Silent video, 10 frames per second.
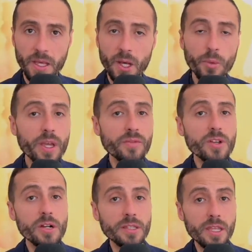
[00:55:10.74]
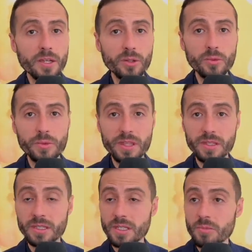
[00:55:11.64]
We have not dealt with
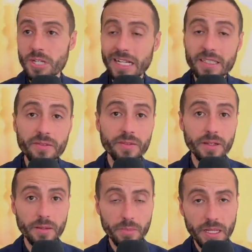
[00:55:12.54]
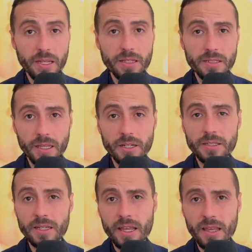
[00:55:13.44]
subjective opinions here
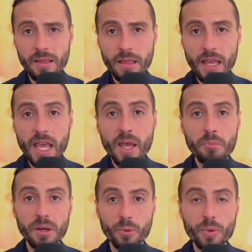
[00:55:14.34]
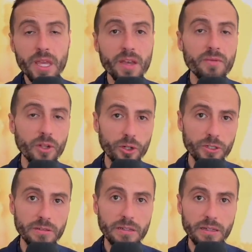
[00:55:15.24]
today, but we have
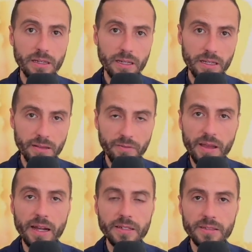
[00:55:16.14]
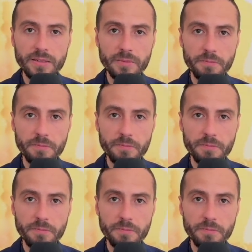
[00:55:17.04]
looked at the facts.